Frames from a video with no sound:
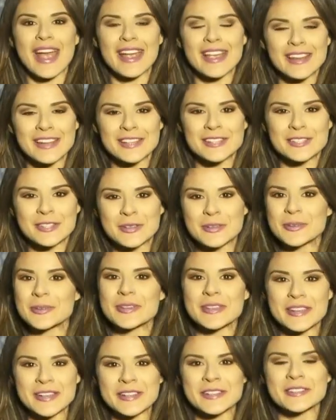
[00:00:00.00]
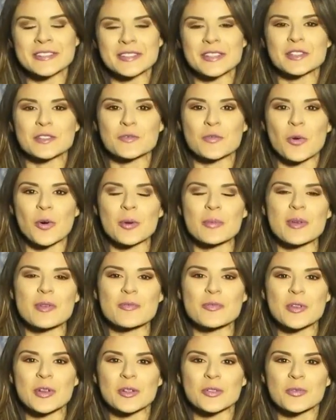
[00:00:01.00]
82 years since Foreman
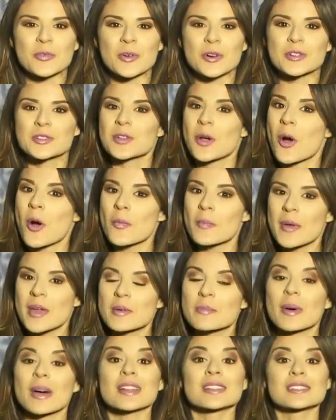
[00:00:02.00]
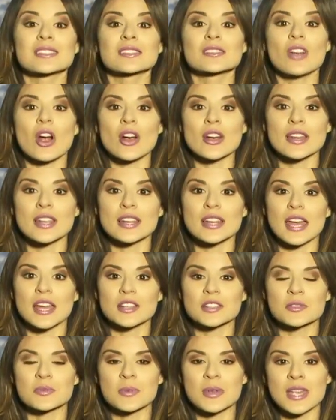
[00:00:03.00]
Field first opened, but starting
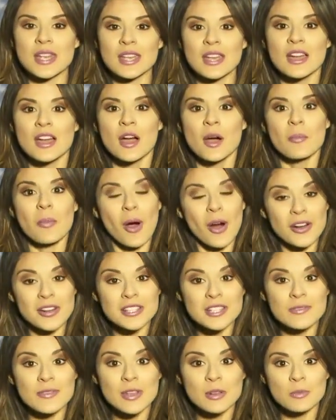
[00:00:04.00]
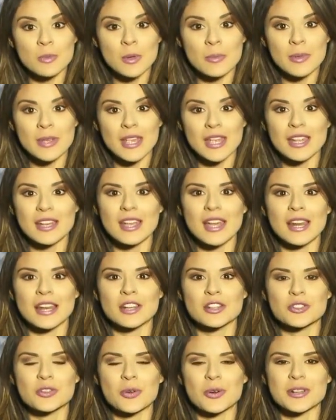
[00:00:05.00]
next week, parts of it will begin
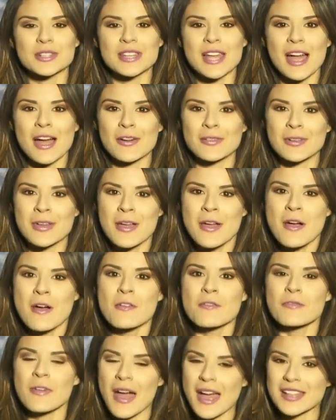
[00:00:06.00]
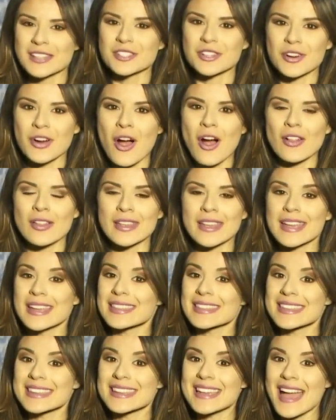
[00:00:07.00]
getting torn down. Fans are calling
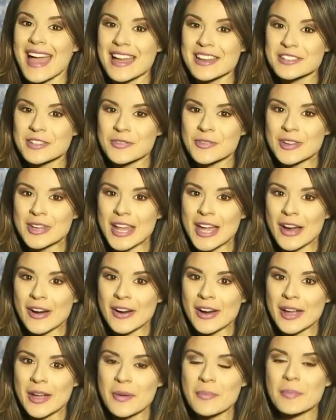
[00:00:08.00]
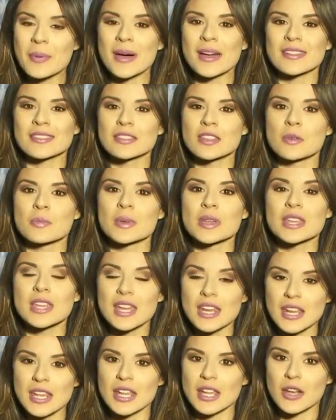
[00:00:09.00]
it the end of an era, but the
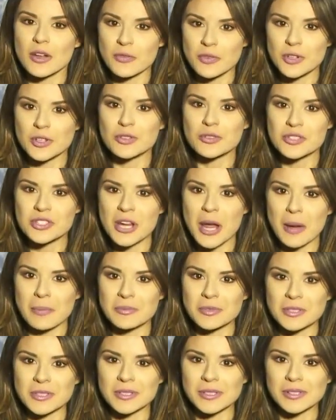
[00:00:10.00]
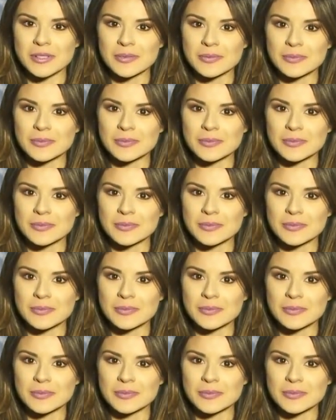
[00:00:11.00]
beginning of a new chapter.